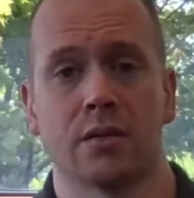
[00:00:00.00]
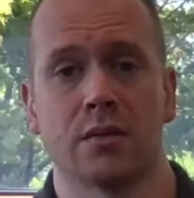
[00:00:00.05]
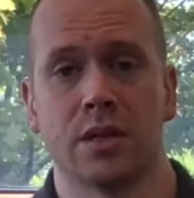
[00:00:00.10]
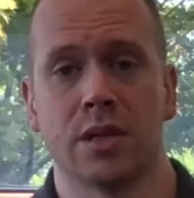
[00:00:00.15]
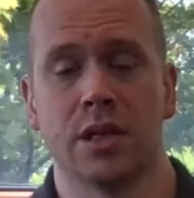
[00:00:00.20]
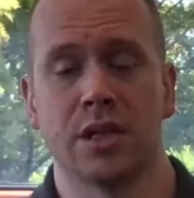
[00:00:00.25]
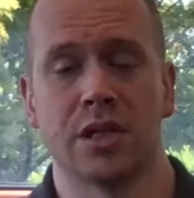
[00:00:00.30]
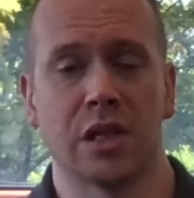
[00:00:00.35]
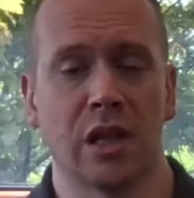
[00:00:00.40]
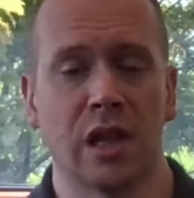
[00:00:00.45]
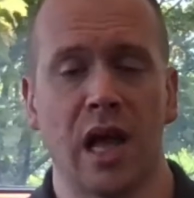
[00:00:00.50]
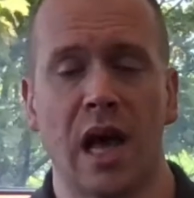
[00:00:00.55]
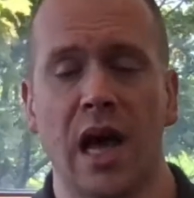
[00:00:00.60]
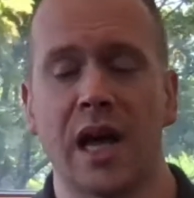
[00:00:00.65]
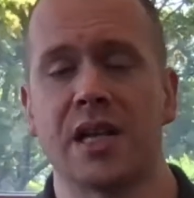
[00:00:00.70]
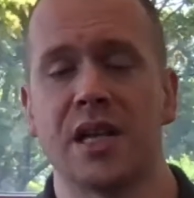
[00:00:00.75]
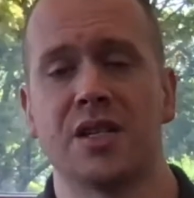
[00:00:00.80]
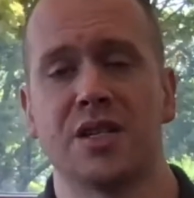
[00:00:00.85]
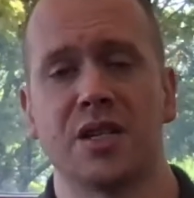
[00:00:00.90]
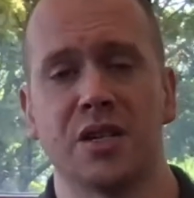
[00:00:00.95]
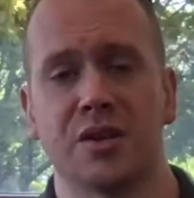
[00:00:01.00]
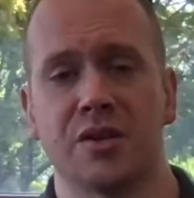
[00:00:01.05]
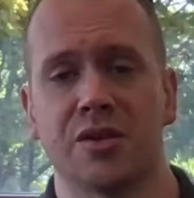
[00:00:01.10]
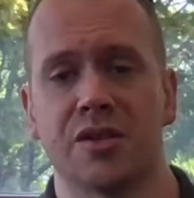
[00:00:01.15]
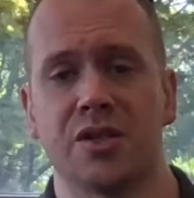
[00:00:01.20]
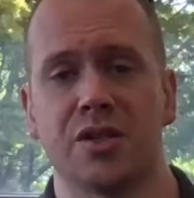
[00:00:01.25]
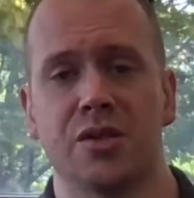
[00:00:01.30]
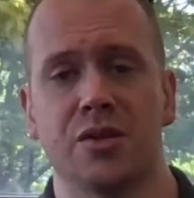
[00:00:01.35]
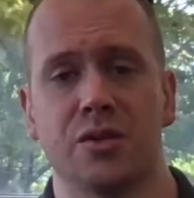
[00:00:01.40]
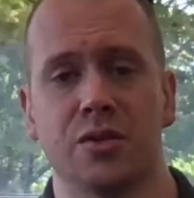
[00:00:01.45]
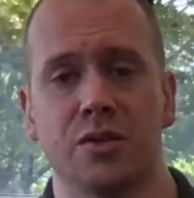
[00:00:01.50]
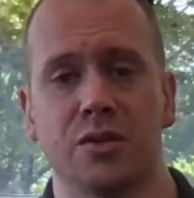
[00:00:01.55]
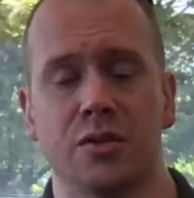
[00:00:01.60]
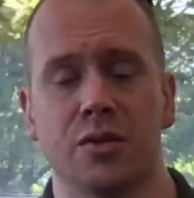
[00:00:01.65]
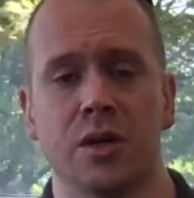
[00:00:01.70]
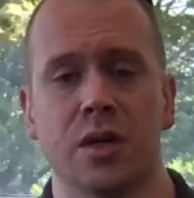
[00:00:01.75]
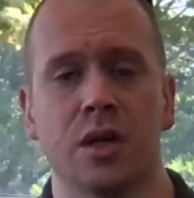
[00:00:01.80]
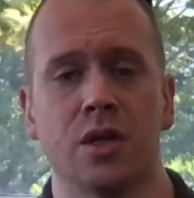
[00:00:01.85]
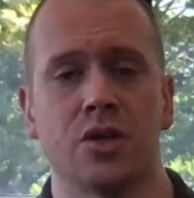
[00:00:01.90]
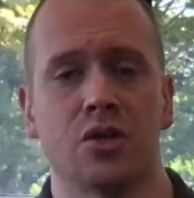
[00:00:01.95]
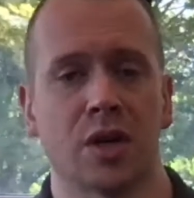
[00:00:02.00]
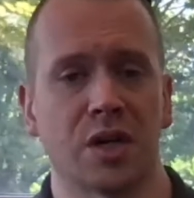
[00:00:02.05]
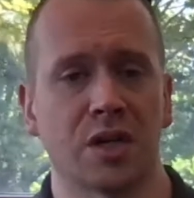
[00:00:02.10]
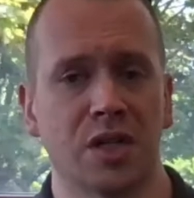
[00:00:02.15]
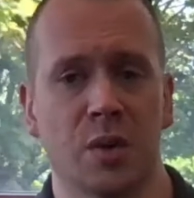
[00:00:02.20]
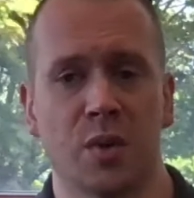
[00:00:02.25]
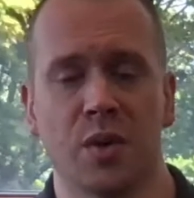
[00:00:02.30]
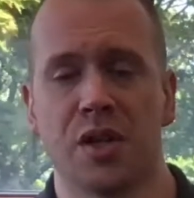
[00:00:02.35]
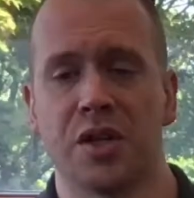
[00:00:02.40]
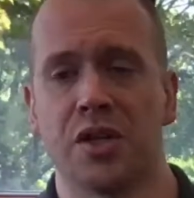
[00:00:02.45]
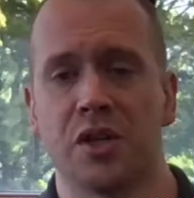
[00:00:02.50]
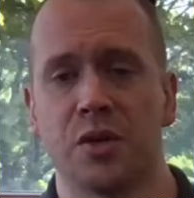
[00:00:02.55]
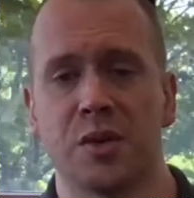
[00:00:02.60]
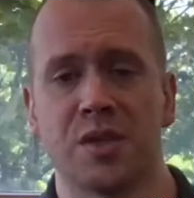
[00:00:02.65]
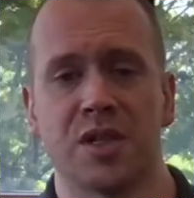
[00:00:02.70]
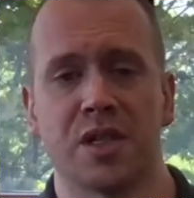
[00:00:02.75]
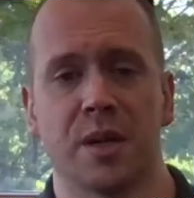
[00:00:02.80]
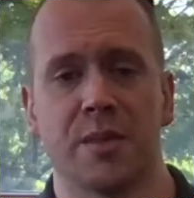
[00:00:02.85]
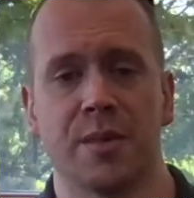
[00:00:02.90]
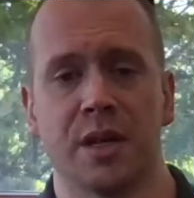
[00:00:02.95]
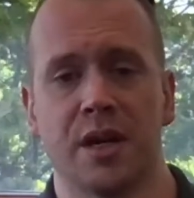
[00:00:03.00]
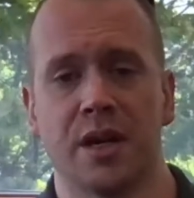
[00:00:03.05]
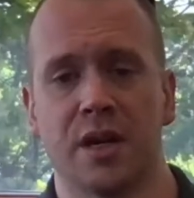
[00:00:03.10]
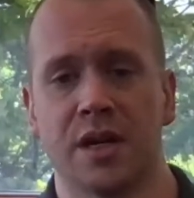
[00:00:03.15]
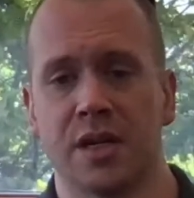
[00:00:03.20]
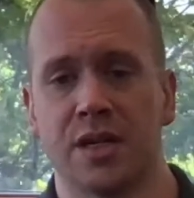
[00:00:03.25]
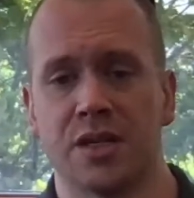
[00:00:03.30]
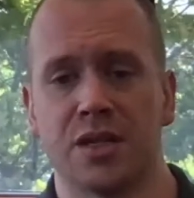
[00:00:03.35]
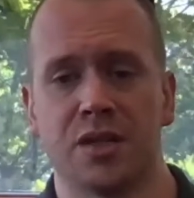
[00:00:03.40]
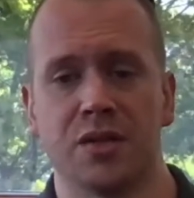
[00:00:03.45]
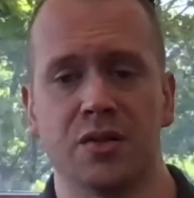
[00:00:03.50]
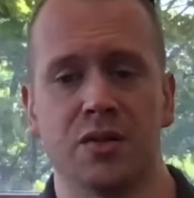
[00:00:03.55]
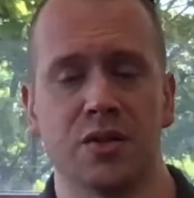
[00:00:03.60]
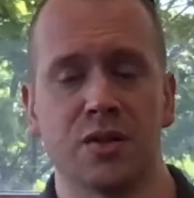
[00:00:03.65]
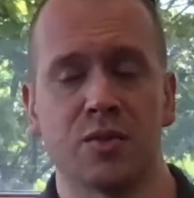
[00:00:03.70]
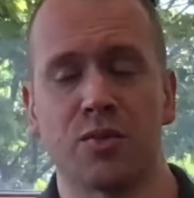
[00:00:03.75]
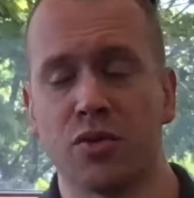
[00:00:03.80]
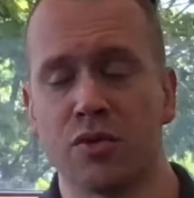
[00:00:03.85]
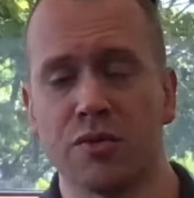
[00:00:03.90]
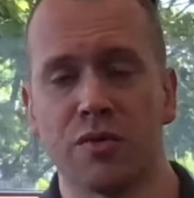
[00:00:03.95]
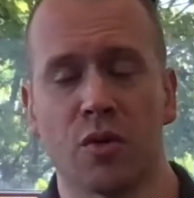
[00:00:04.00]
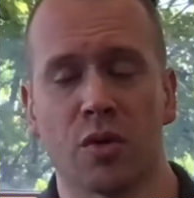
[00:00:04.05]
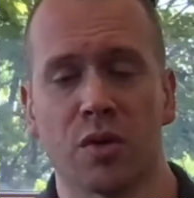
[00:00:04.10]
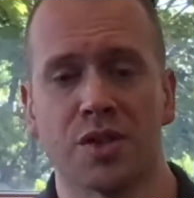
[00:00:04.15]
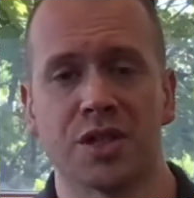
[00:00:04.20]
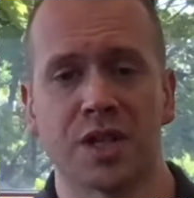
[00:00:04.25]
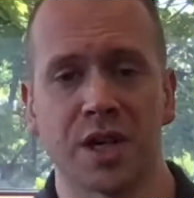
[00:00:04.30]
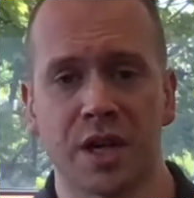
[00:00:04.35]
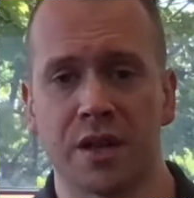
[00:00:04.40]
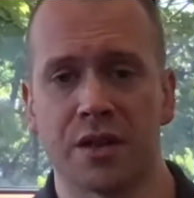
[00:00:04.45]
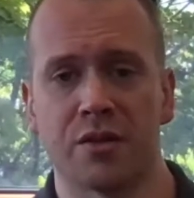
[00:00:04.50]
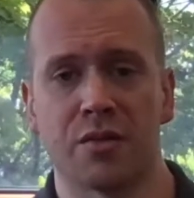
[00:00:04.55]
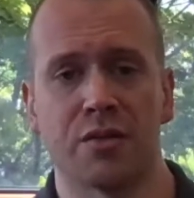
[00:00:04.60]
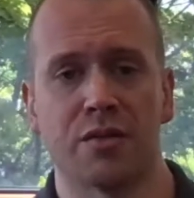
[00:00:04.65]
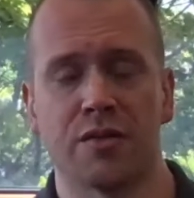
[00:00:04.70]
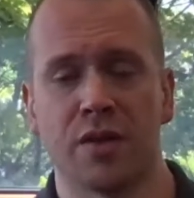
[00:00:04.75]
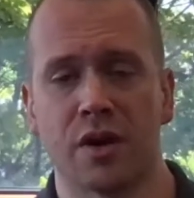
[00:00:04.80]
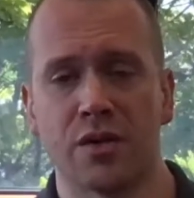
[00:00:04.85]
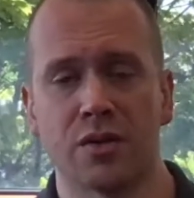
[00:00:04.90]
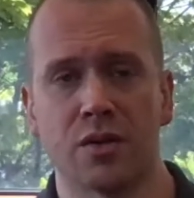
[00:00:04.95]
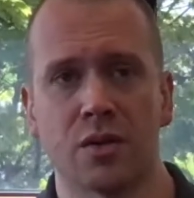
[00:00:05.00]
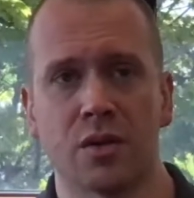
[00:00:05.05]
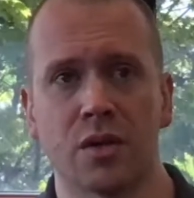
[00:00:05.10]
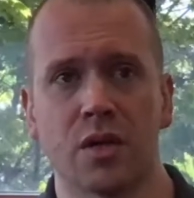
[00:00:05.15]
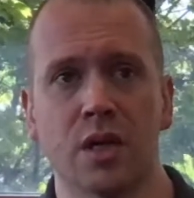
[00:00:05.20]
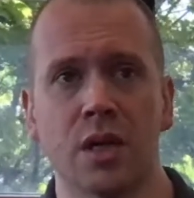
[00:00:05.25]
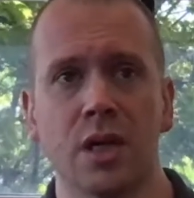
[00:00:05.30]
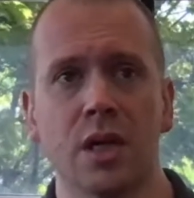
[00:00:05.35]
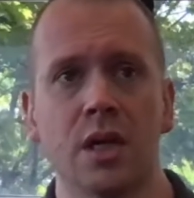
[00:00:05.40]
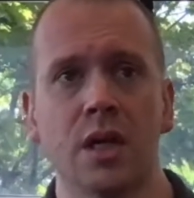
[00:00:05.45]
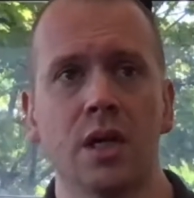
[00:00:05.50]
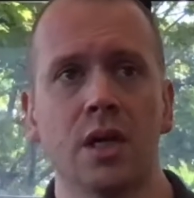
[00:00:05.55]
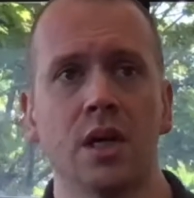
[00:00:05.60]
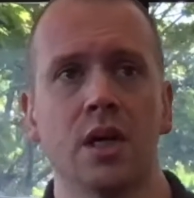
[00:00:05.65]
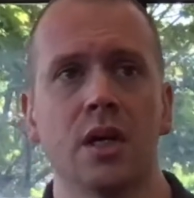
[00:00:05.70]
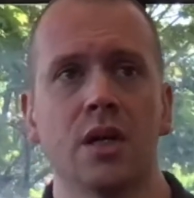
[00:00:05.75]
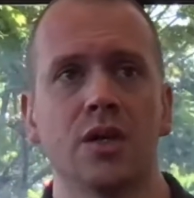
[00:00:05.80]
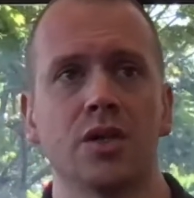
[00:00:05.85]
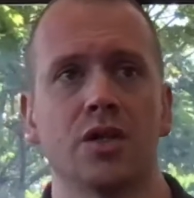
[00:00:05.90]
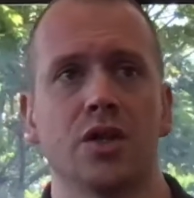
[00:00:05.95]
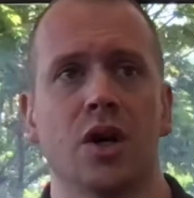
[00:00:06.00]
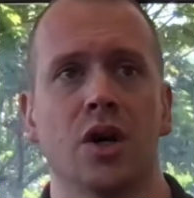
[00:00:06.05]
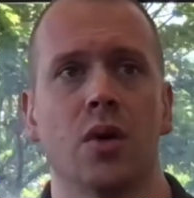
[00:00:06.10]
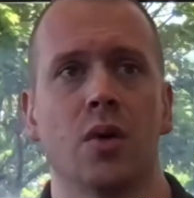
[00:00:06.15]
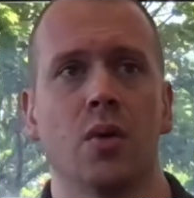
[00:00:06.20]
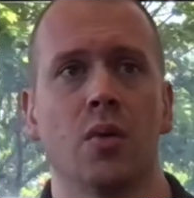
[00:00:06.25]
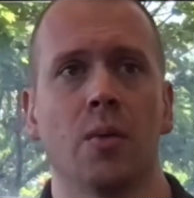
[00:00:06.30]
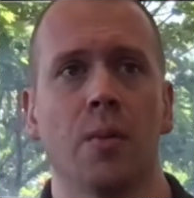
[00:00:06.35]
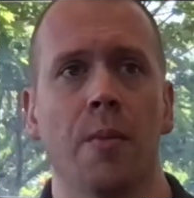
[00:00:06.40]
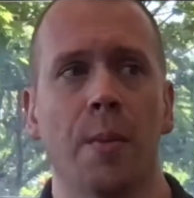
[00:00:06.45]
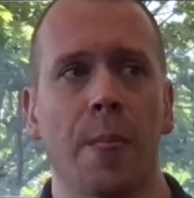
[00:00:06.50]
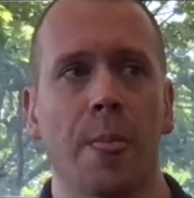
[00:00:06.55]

It is a lot easier to trick someone into doing something than it is to use brute force to get in through a front door. So